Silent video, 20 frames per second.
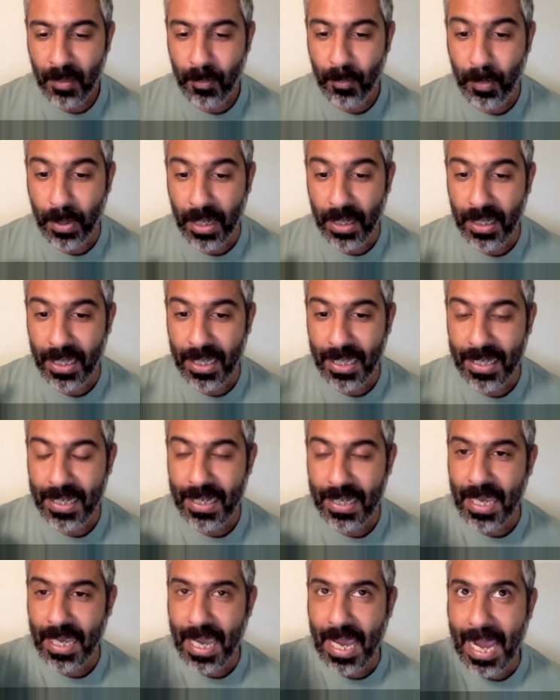But
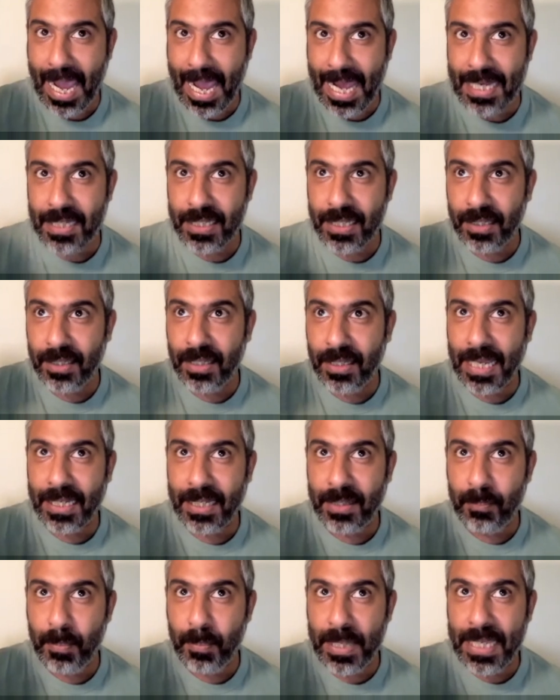it adds that, like,
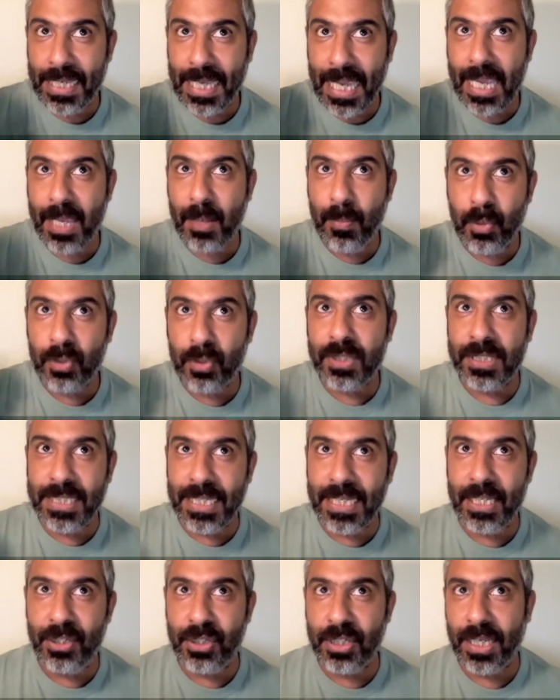being able to
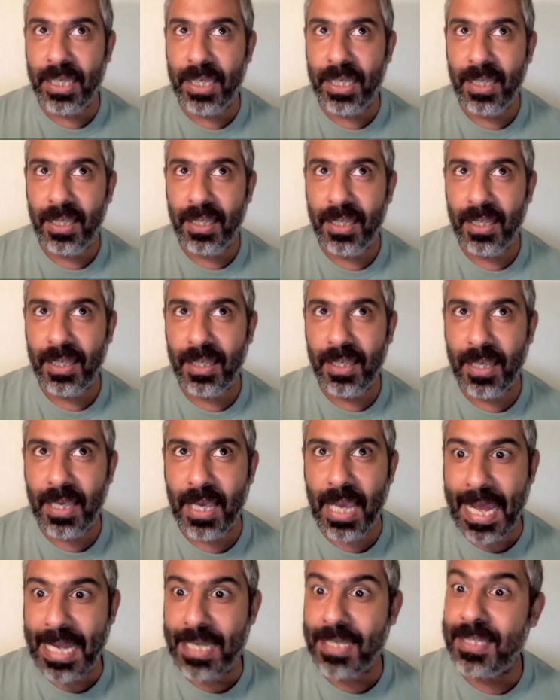DJ
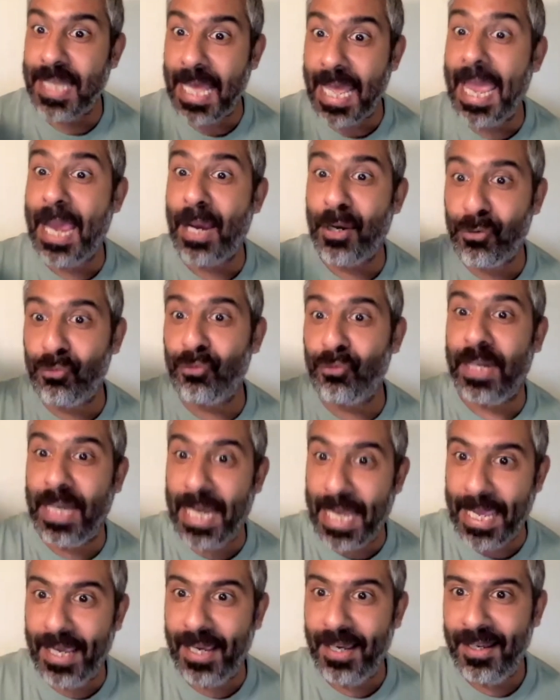adds that extra
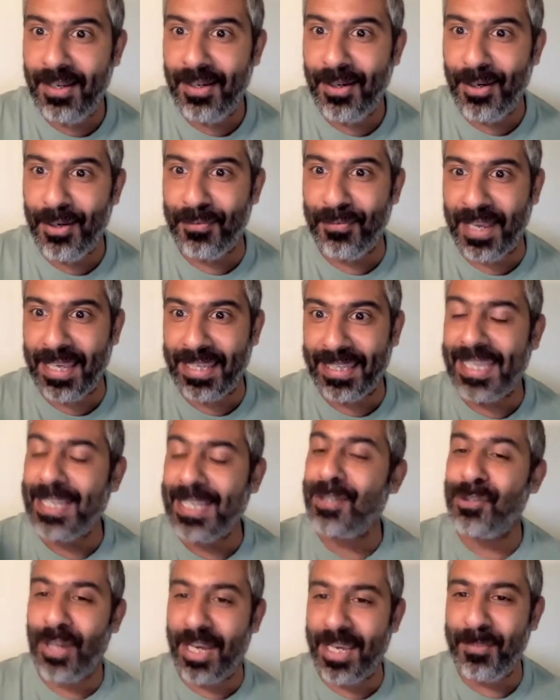layer of like
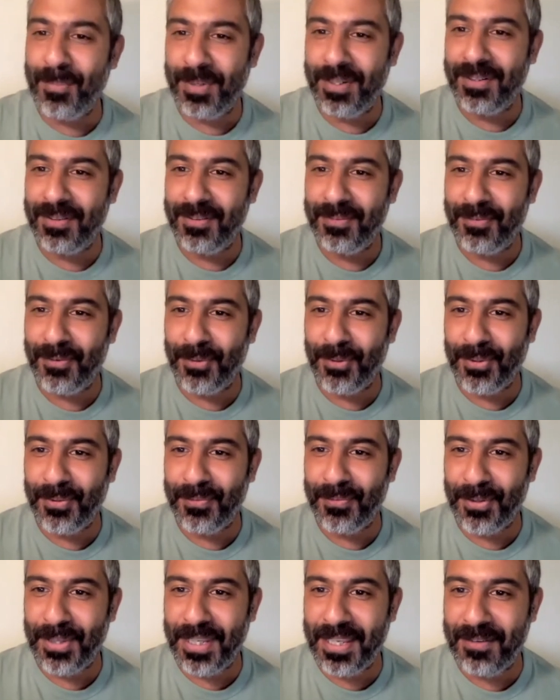excitement for
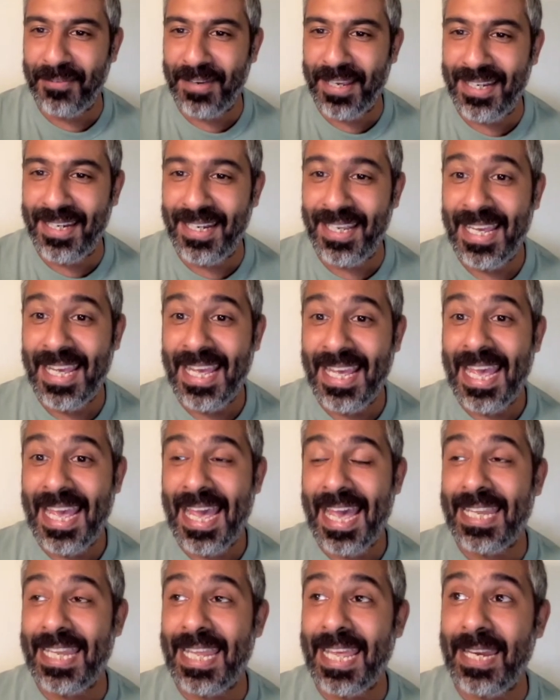the event.
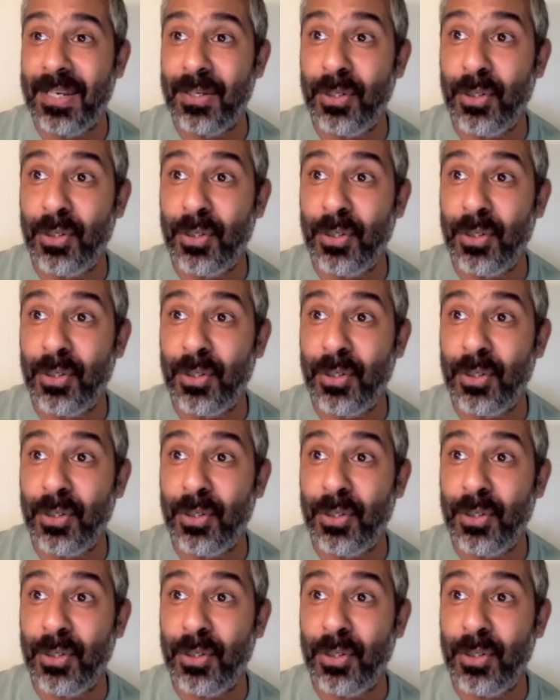And then